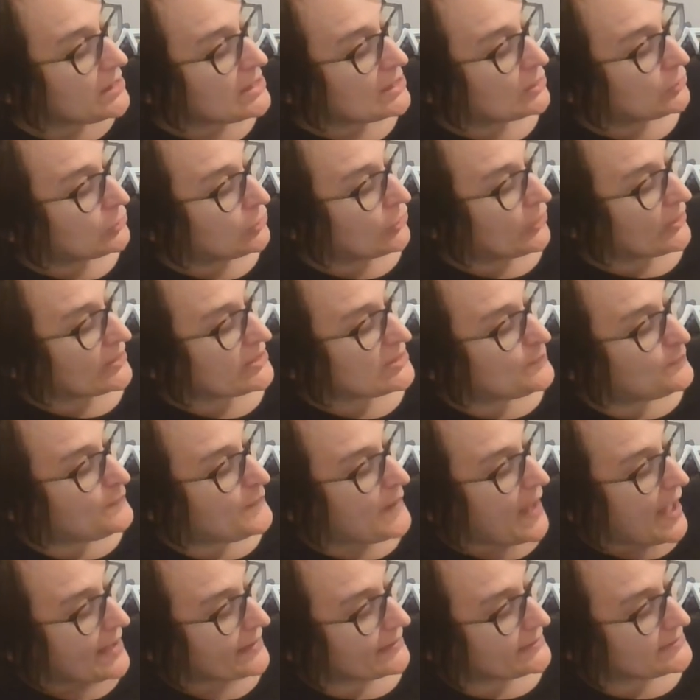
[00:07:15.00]
He looked
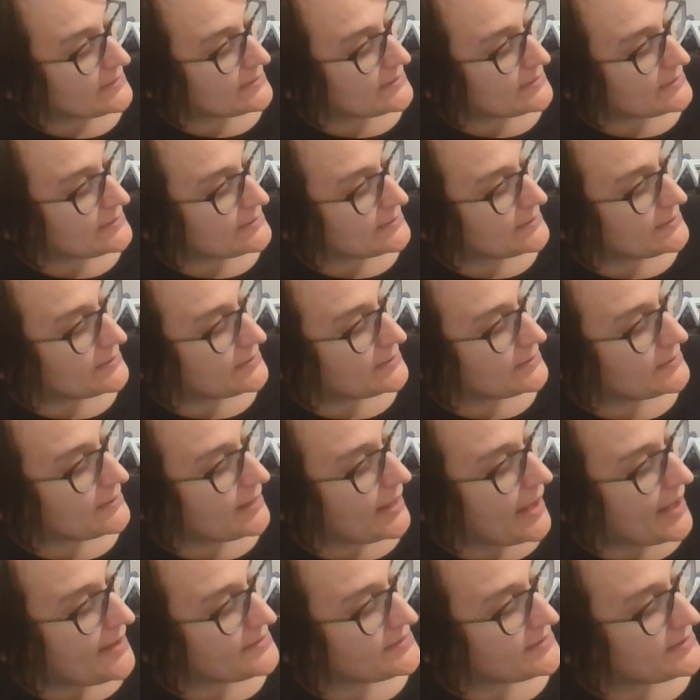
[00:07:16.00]
back
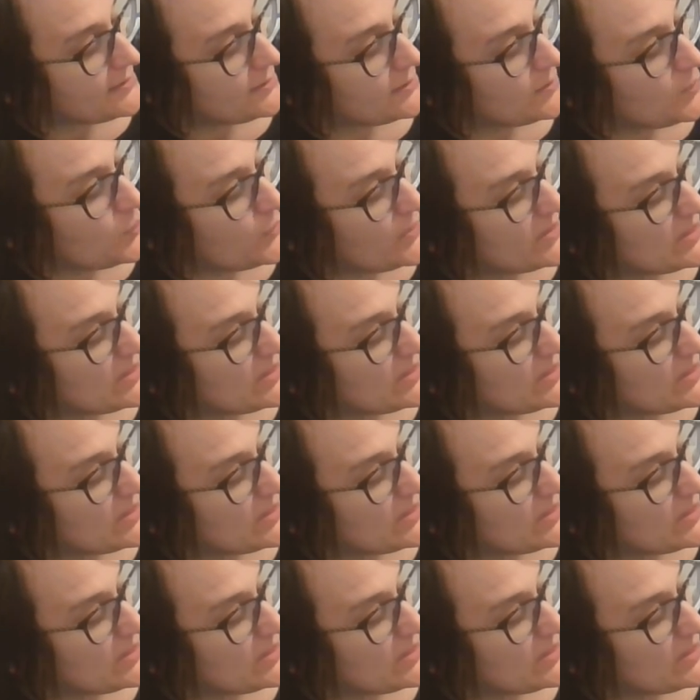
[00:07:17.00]
at the